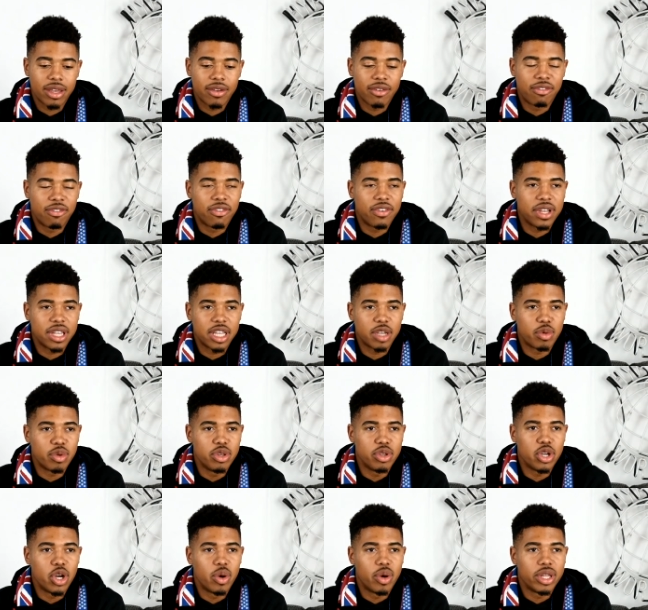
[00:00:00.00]
feeling
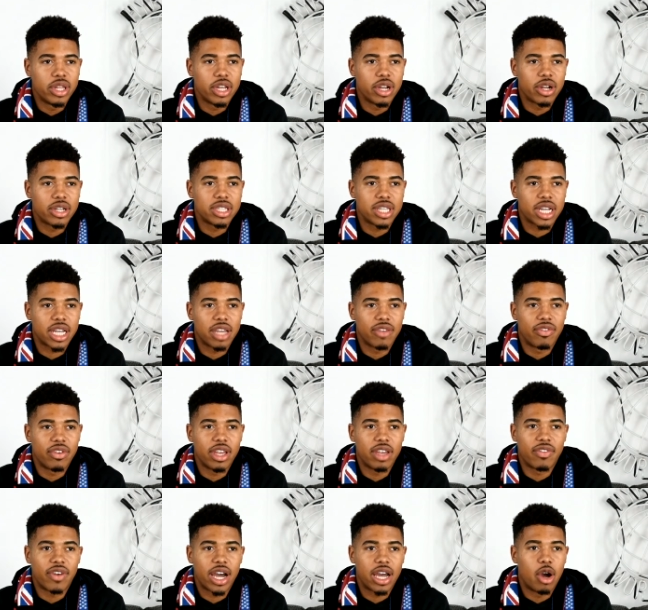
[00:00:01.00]
when you go in there. It's like
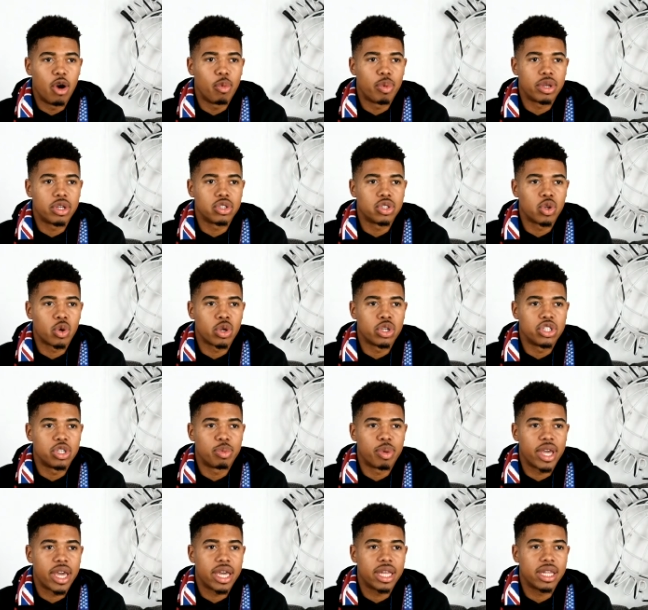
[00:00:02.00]
if I open a store in
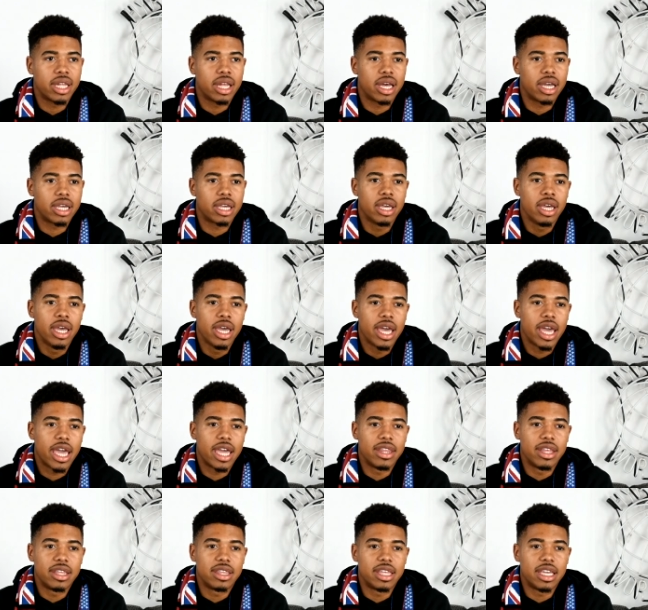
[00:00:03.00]
Japan, like,
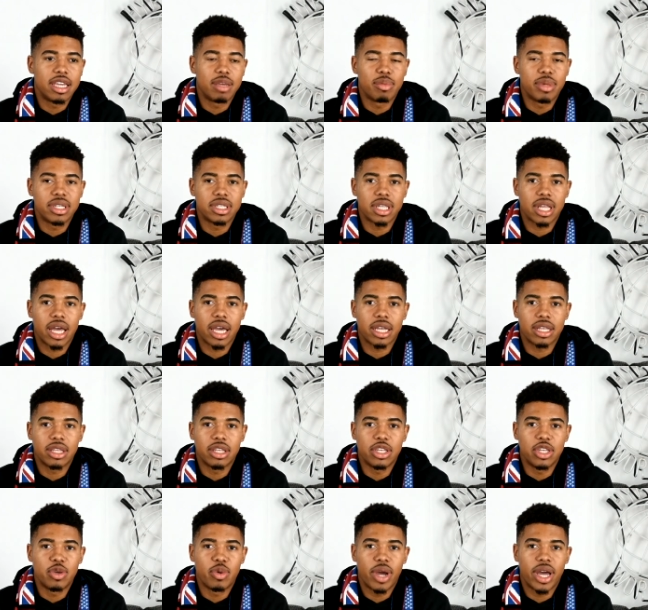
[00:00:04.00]
and the theme is
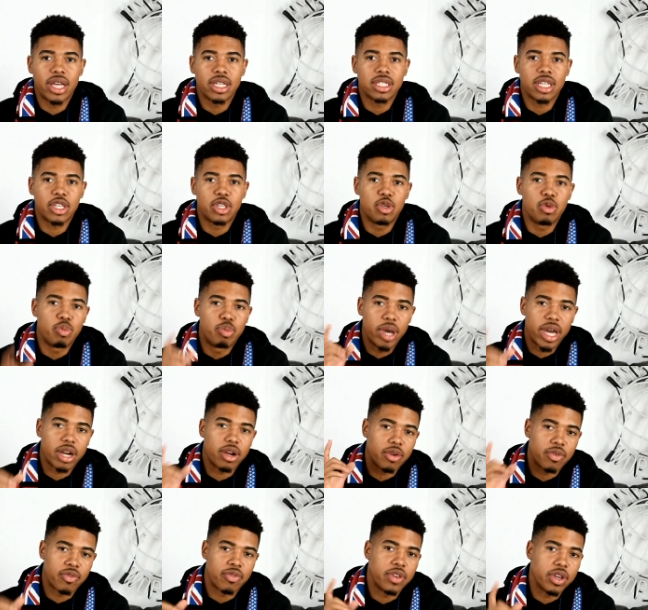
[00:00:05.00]
like the US, like you
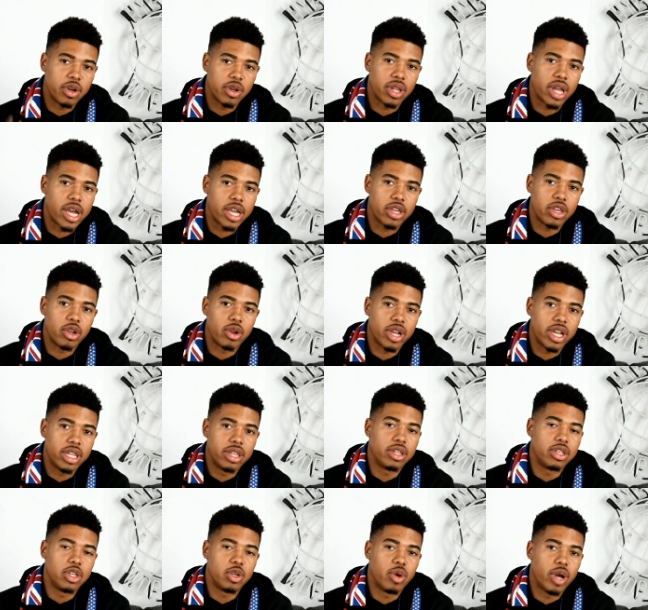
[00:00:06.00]
better feel like you're
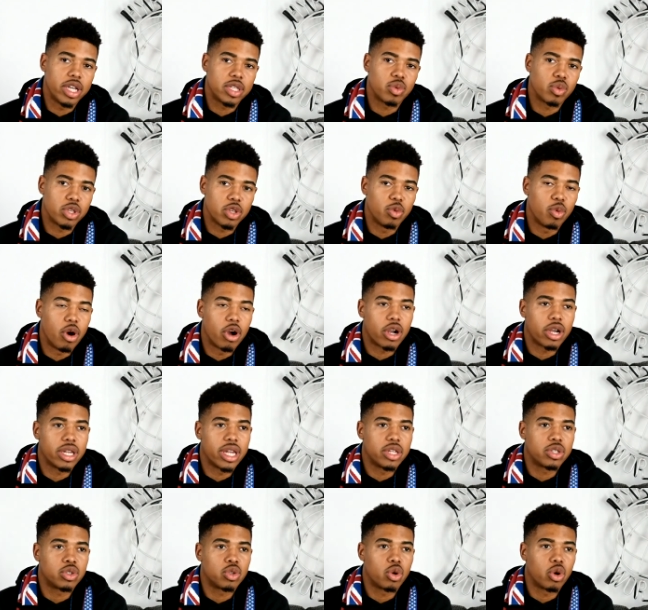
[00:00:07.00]
in the US when you walk
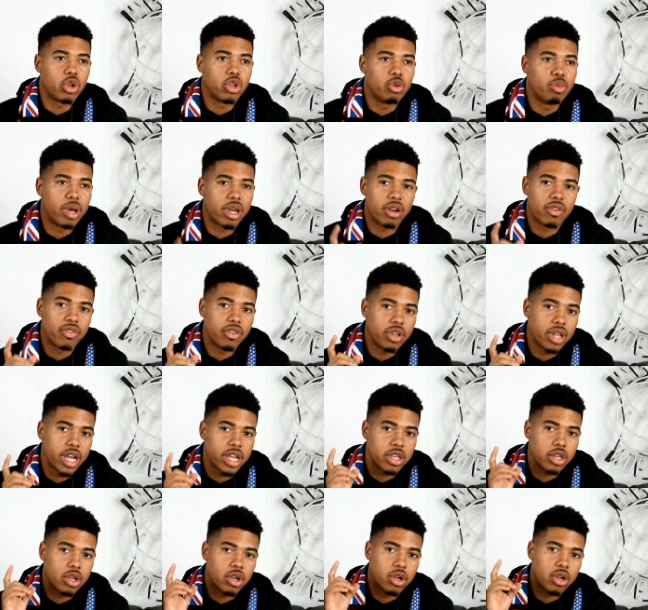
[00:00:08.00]
in that store. You better feel
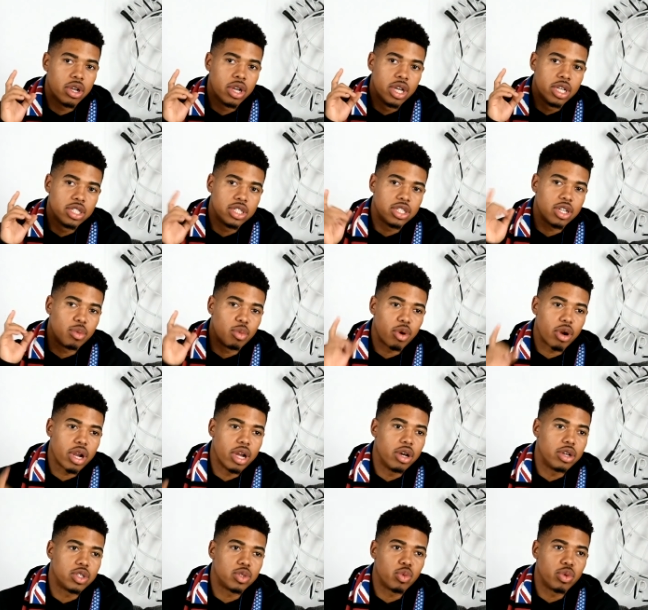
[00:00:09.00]
like you're
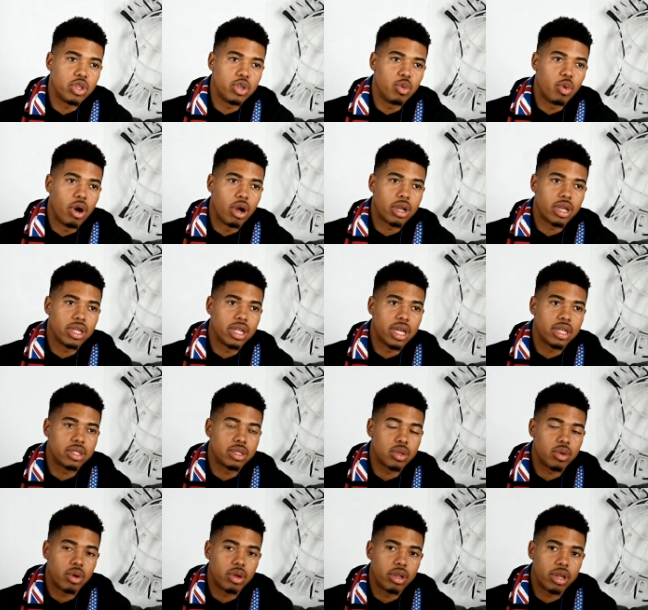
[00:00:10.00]
somewhere else when you walk in that
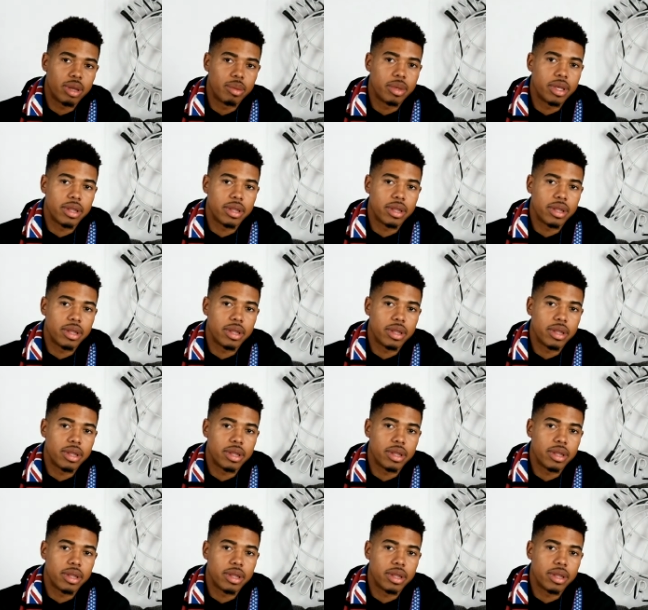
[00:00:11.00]
store. You know what